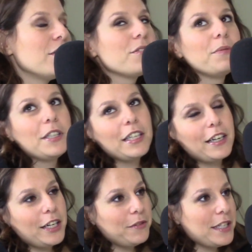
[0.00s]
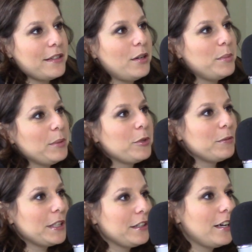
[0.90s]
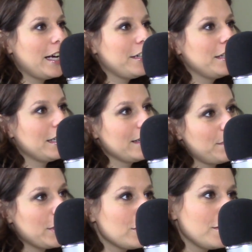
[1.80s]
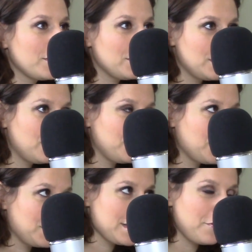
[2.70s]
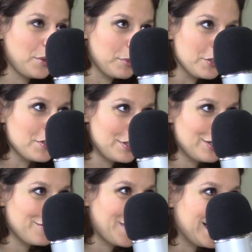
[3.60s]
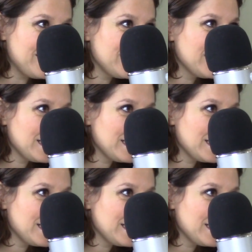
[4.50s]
So one thing I always tell people when they're hiring, especially if they're an interviewer, is if the person did well,